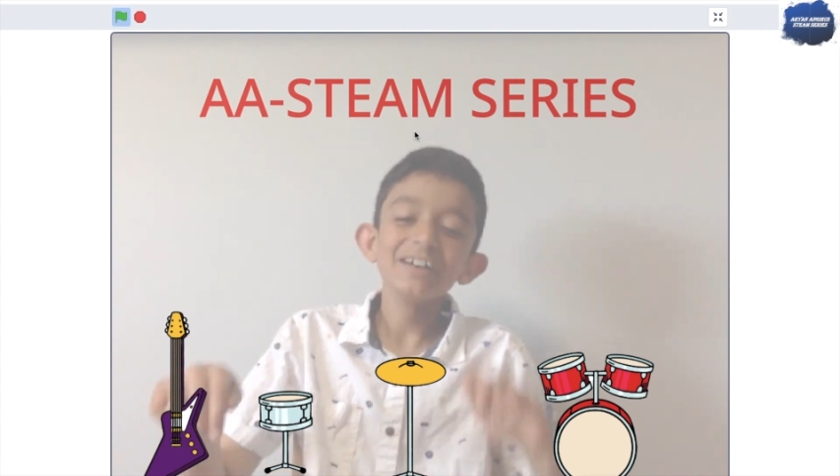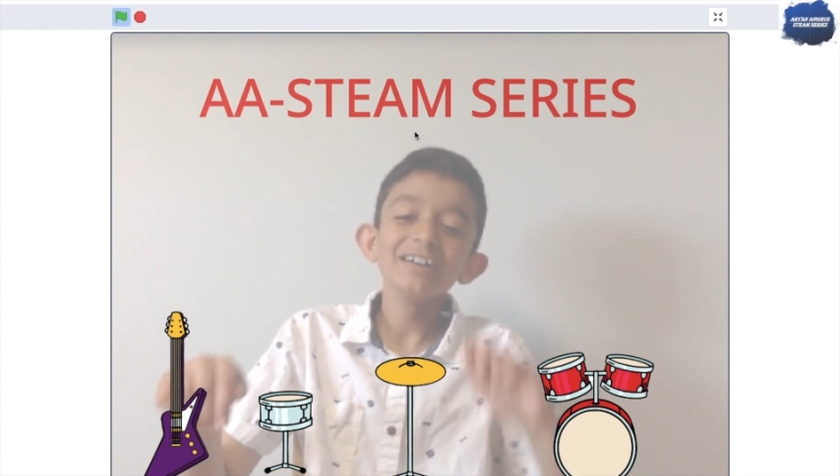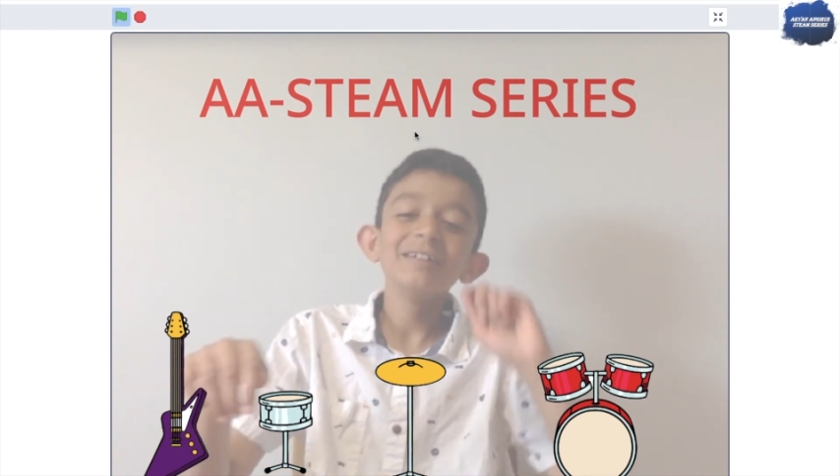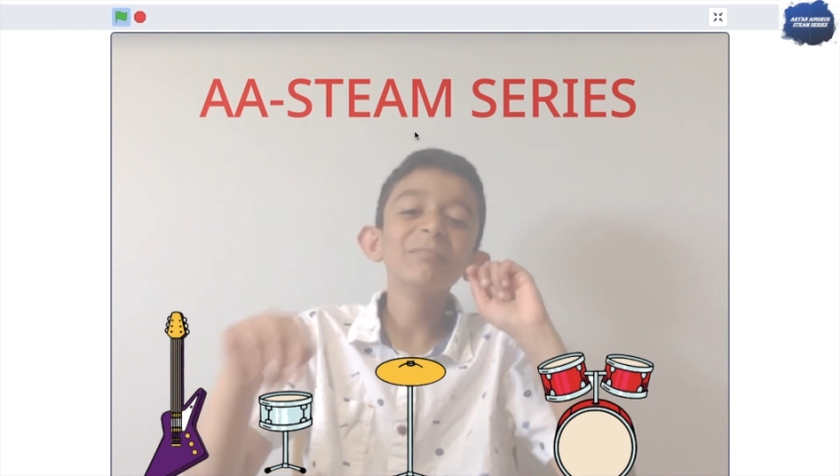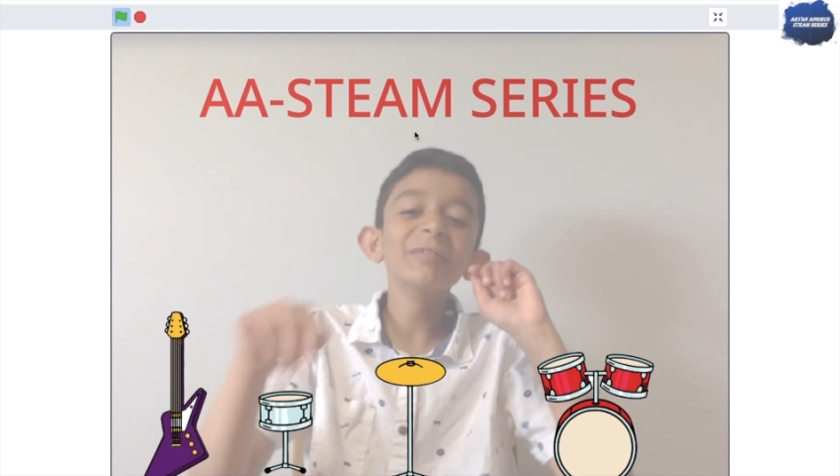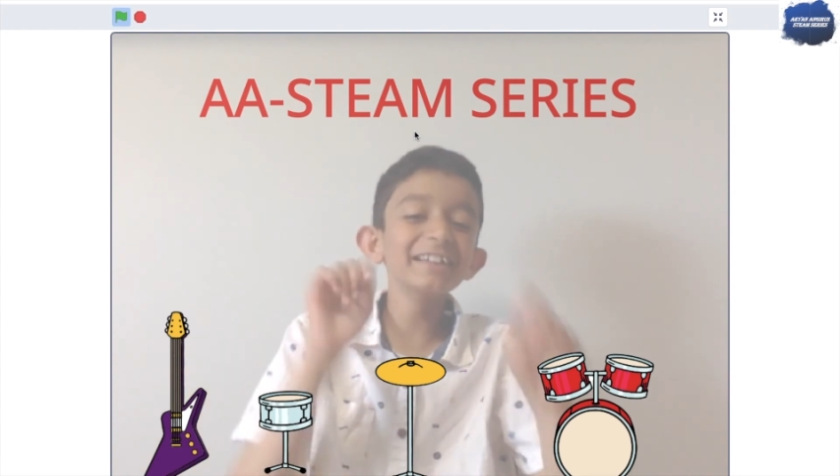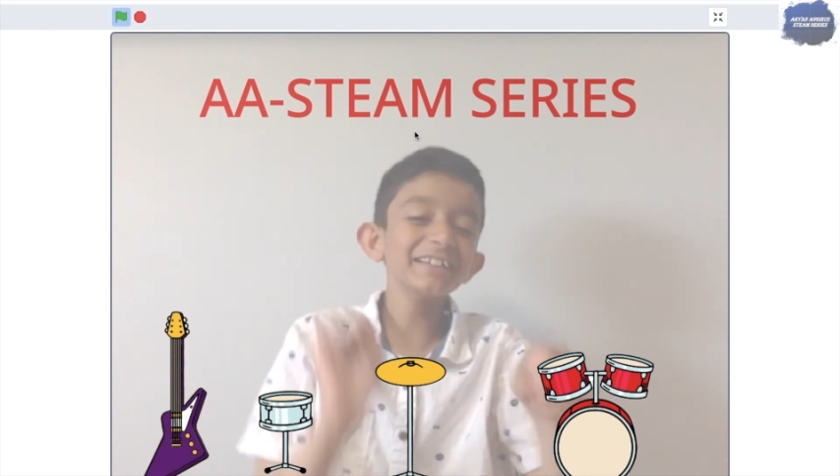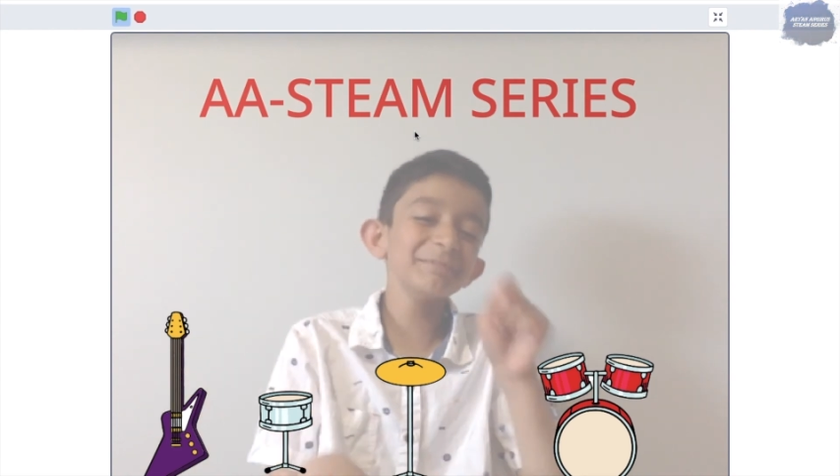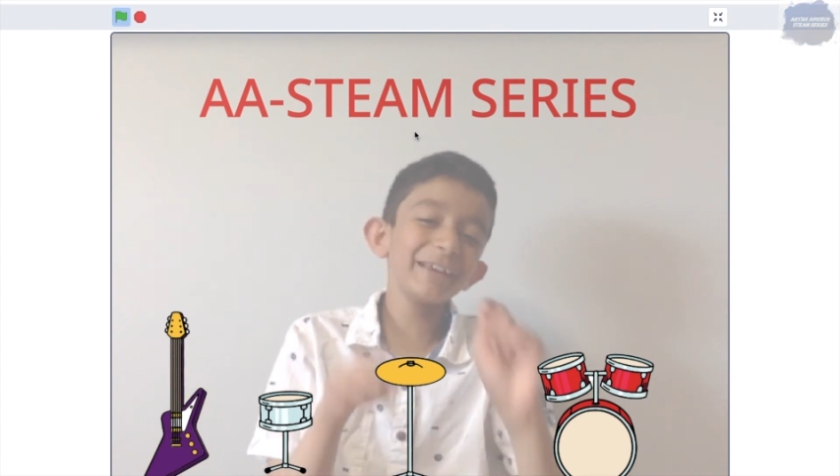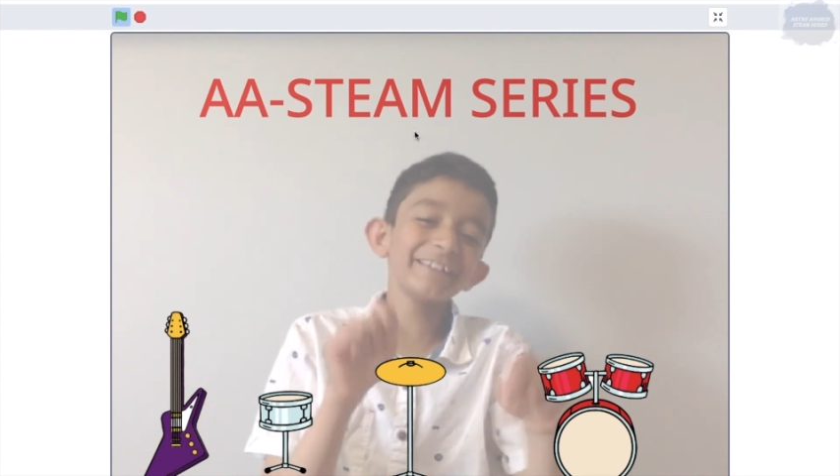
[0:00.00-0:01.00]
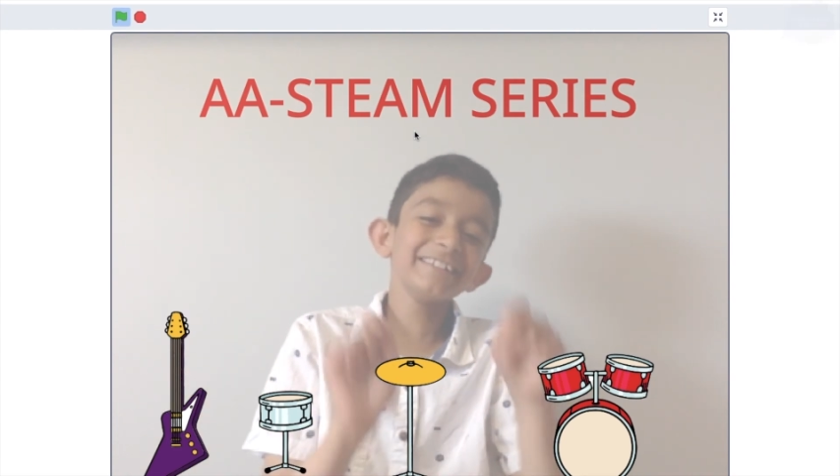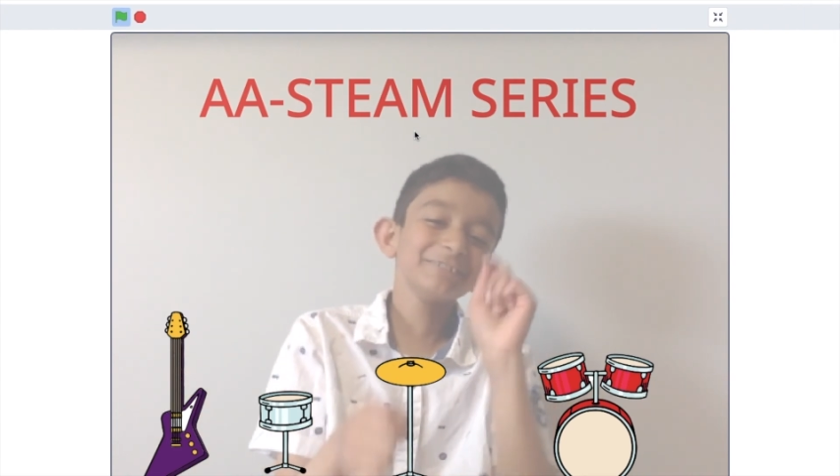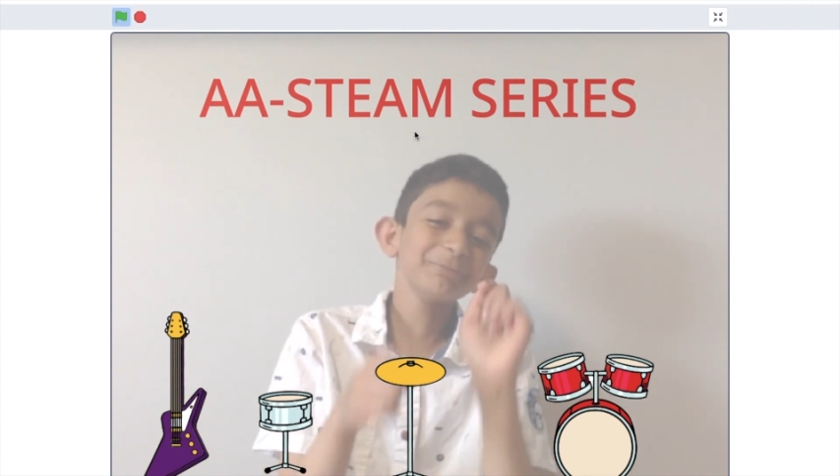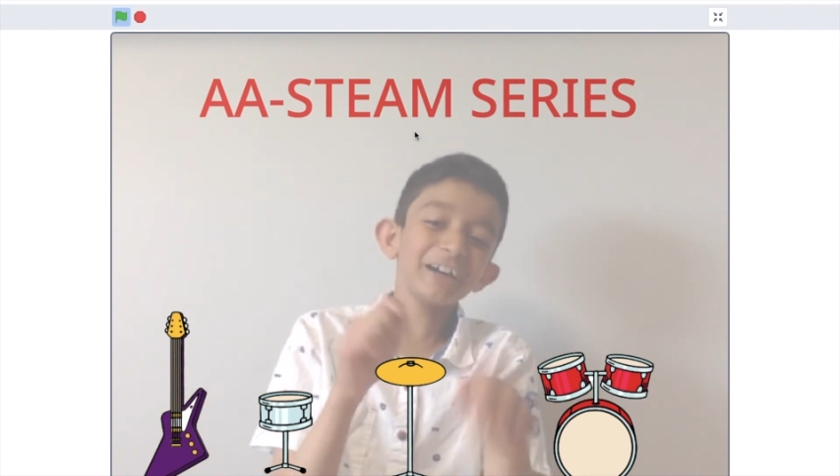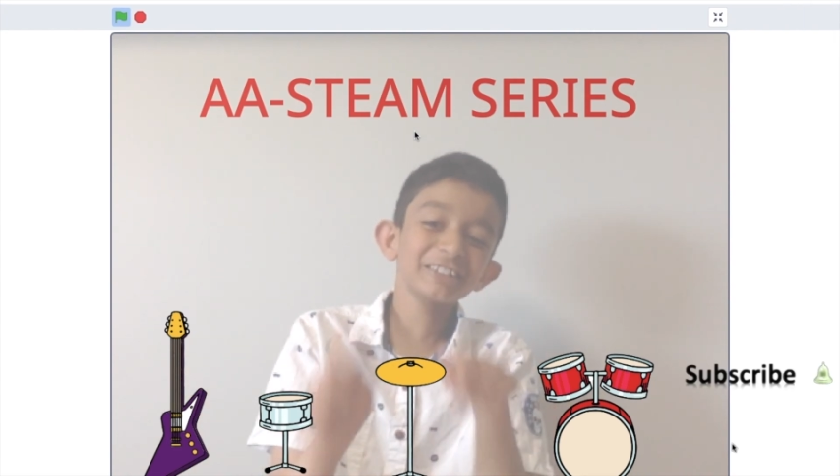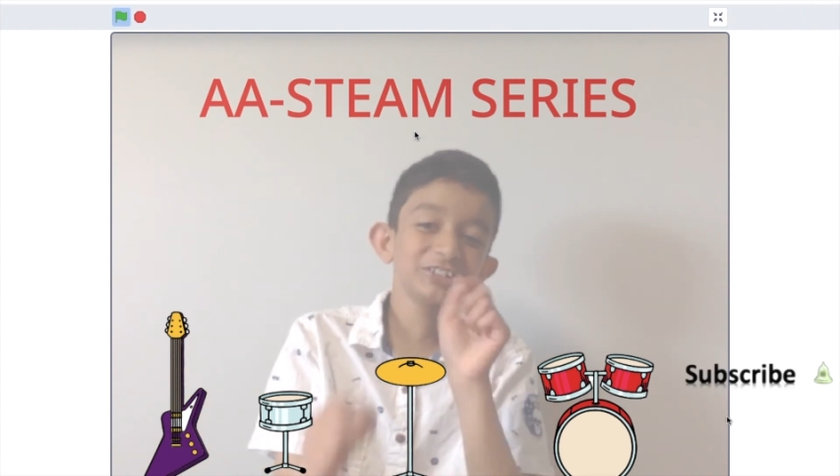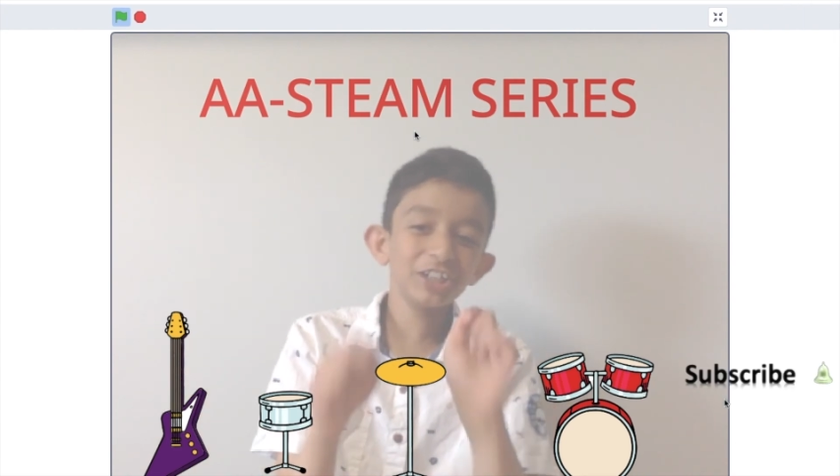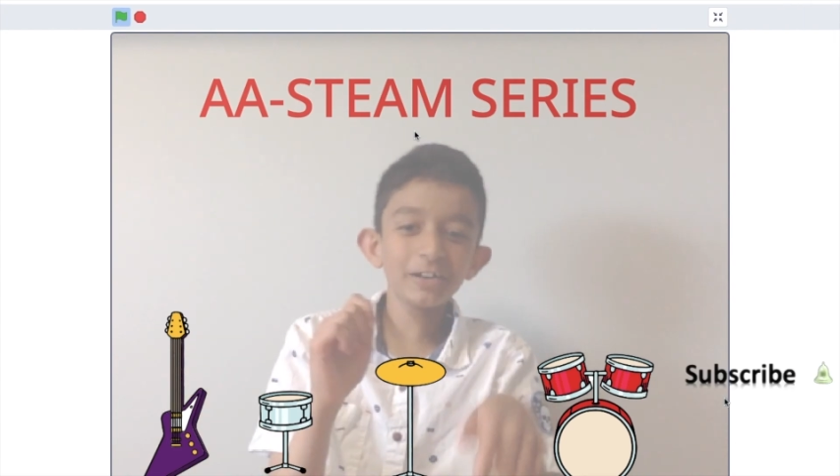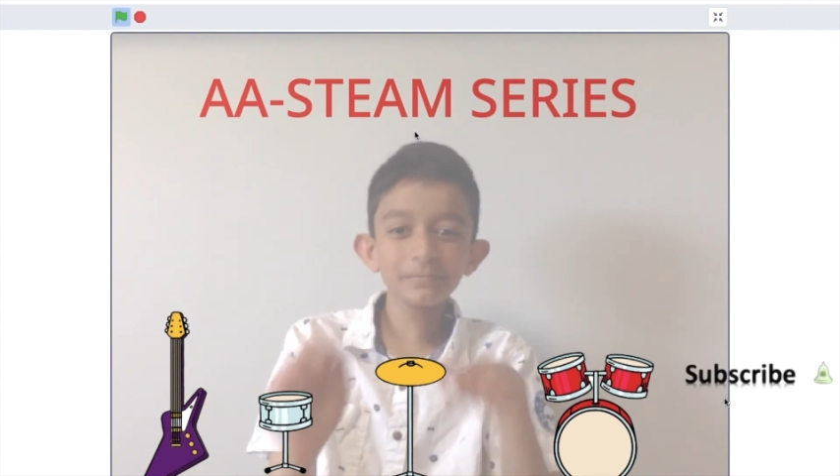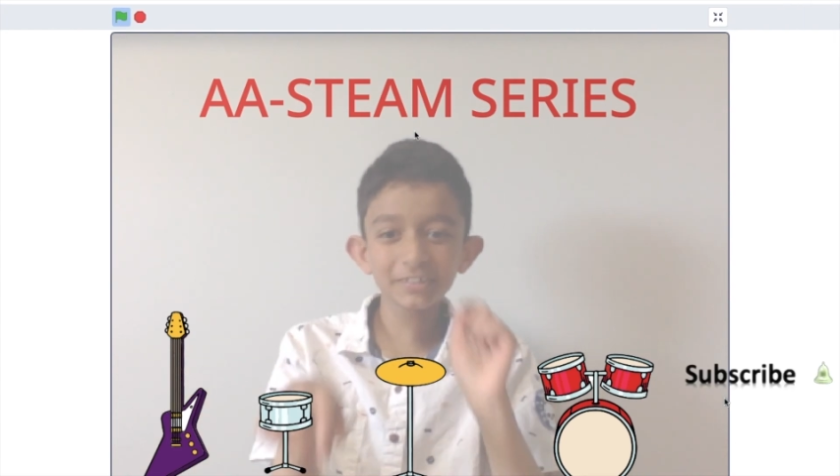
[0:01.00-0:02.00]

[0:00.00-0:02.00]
But you don't think this is like the drums.